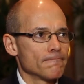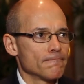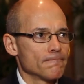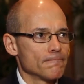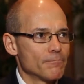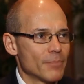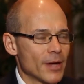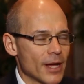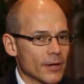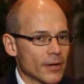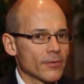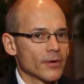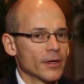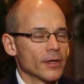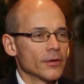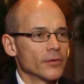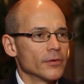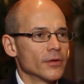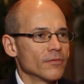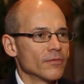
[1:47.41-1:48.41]

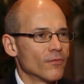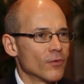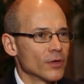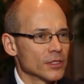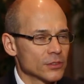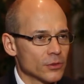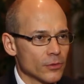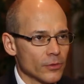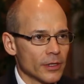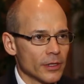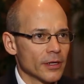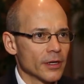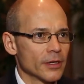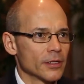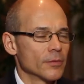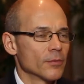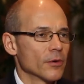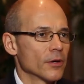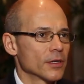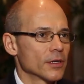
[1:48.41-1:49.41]
background of what's going on in the
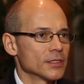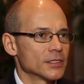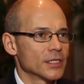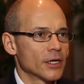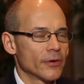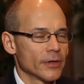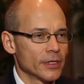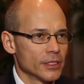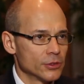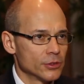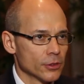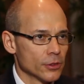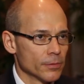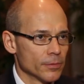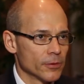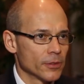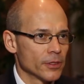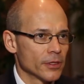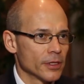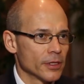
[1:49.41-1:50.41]
markets, how I
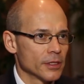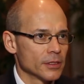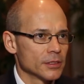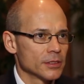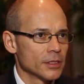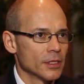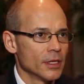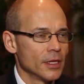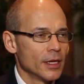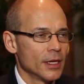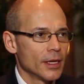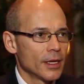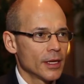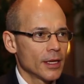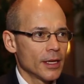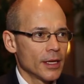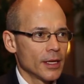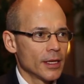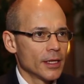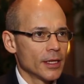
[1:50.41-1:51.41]
interpret things,
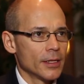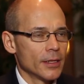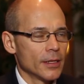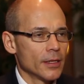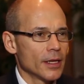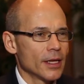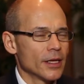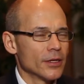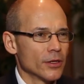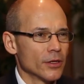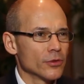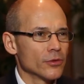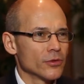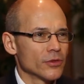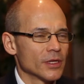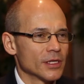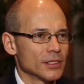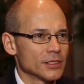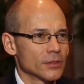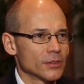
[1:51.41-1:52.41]
and, and other
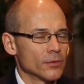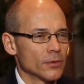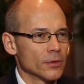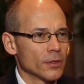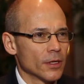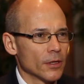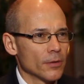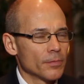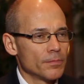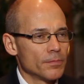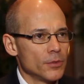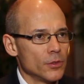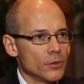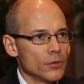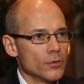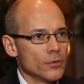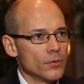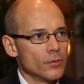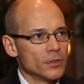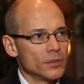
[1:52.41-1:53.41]
things that will help
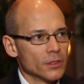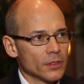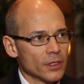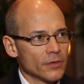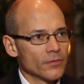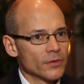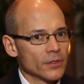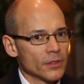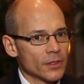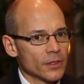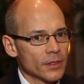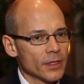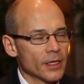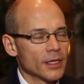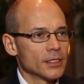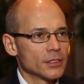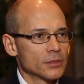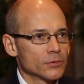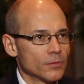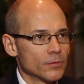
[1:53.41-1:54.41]
you deliver to the
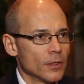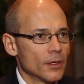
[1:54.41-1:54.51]
clients.